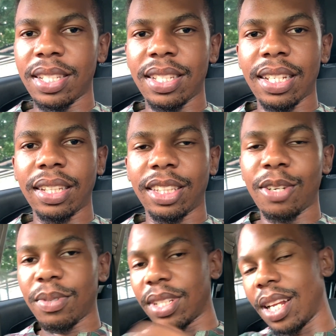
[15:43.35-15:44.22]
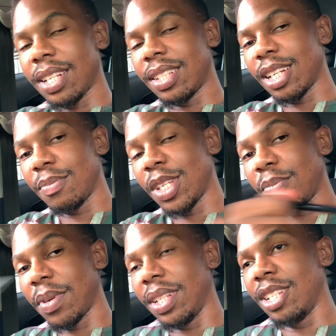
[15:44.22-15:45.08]
said that was the last thing i'm saying
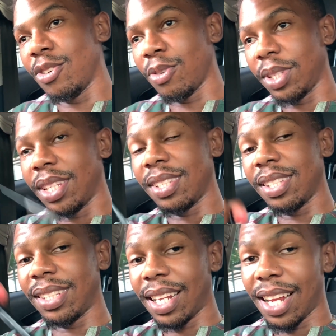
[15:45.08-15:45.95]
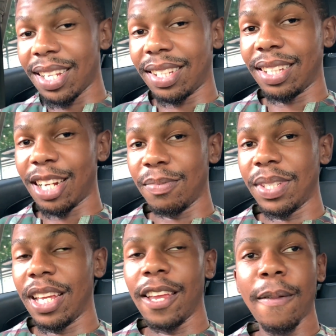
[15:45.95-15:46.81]
but no this is the last thing that i'm
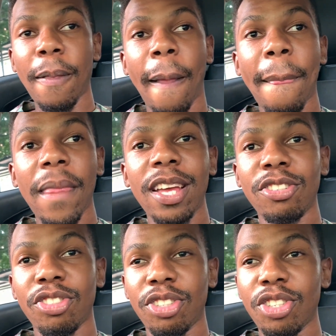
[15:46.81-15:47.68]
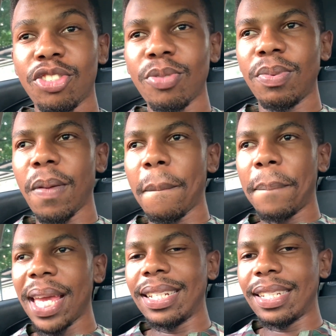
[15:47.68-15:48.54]
saying is you need to be
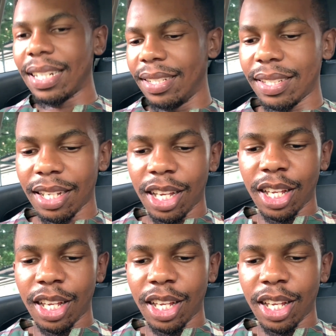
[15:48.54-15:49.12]
patient